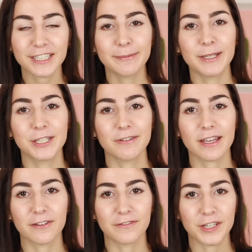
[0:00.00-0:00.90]
going to be
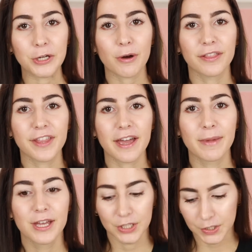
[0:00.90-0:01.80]
doing a video on
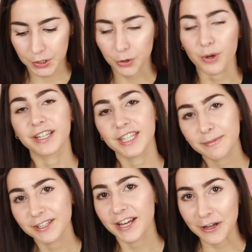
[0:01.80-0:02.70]
them, so
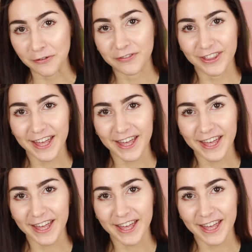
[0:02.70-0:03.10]
keep an eye out for